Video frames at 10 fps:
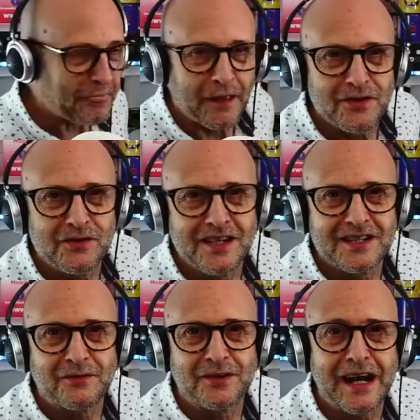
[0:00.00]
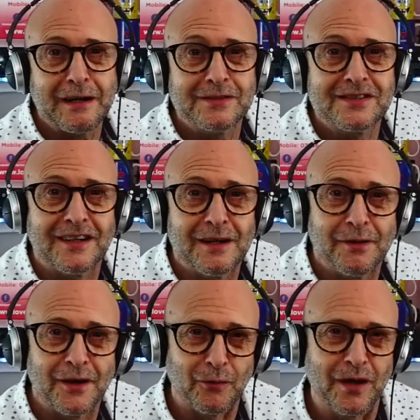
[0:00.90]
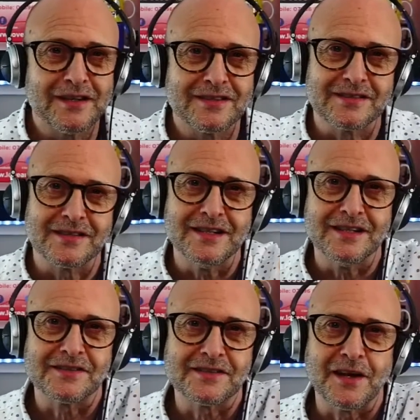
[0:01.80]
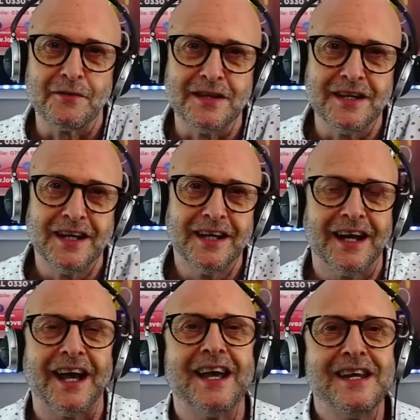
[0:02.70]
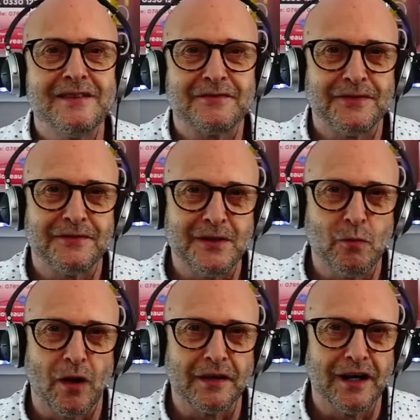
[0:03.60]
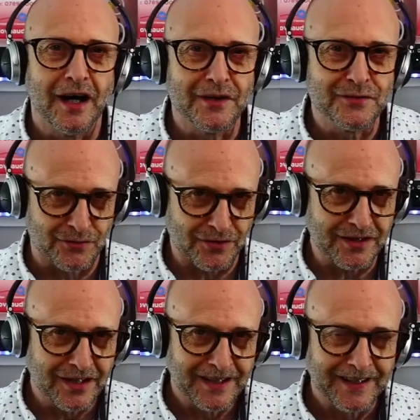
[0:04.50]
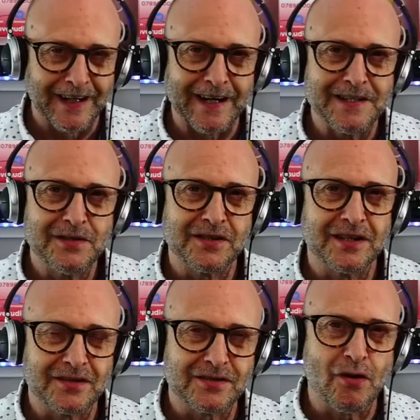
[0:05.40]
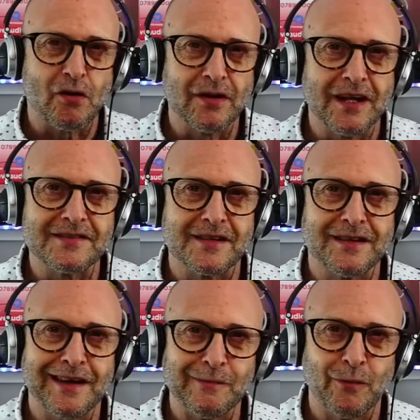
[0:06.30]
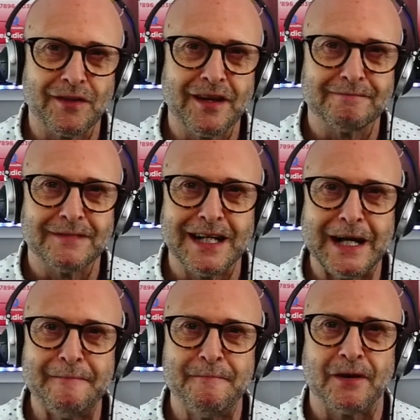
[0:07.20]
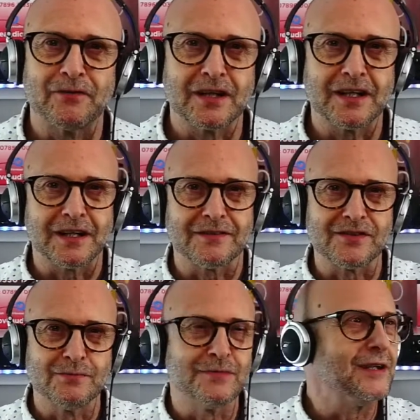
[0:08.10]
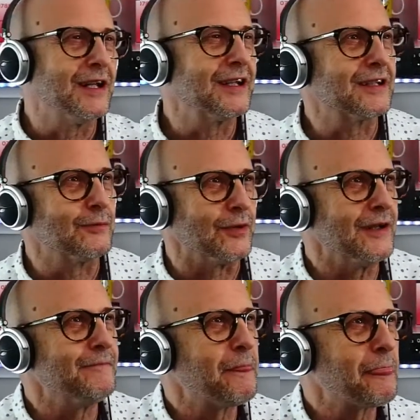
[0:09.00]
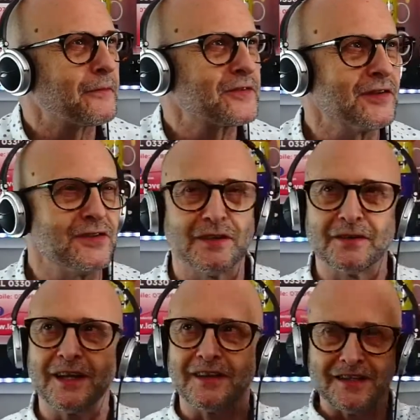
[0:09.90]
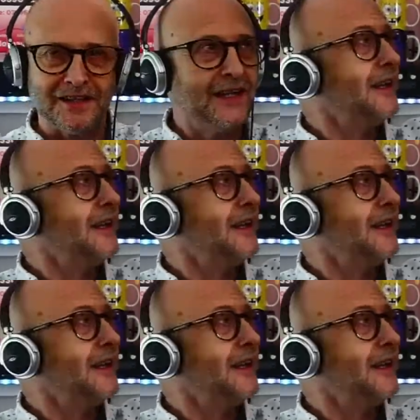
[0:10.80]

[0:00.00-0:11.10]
Using a different camera tonight, by the way. This is the Sony A5100, using the stock lens that came with it. I've got it kind of zoomed in a little bit so that you don't get the